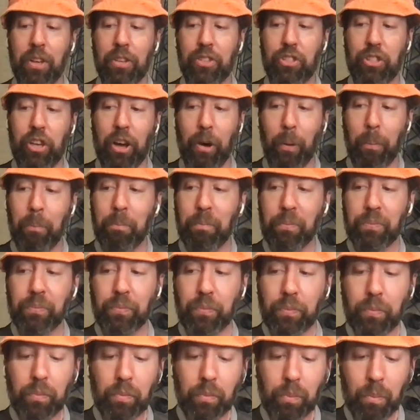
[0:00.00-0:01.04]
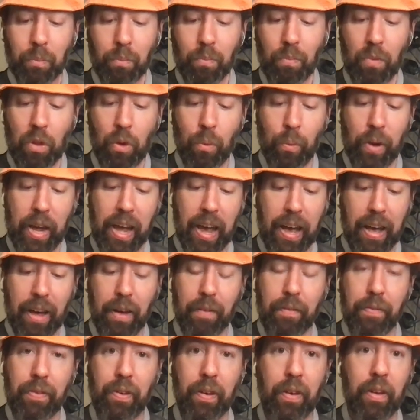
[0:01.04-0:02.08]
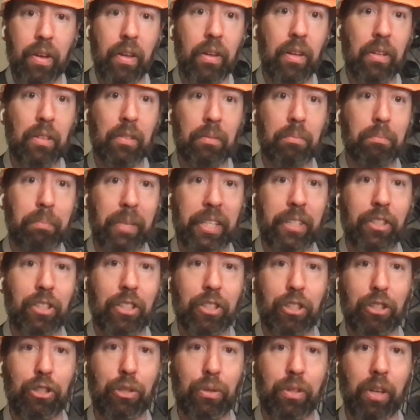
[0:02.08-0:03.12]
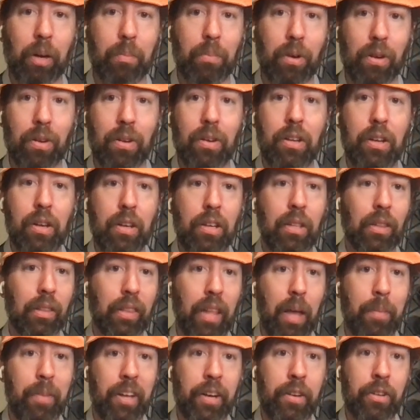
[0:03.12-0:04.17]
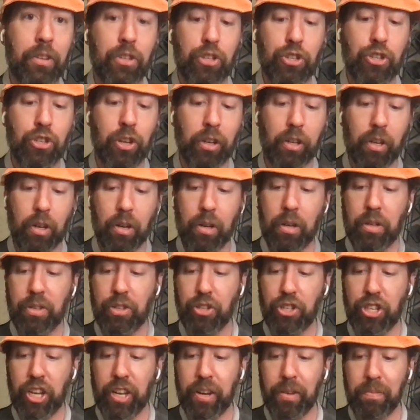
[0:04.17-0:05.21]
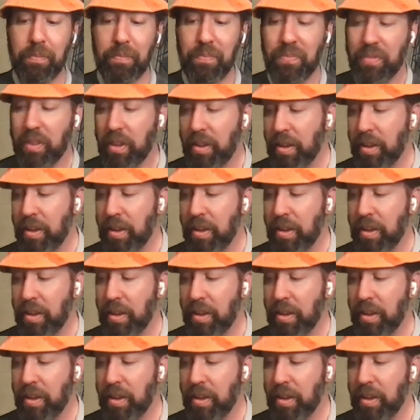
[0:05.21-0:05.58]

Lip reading: So we have mint, cucumber, lemon, sugar, gin.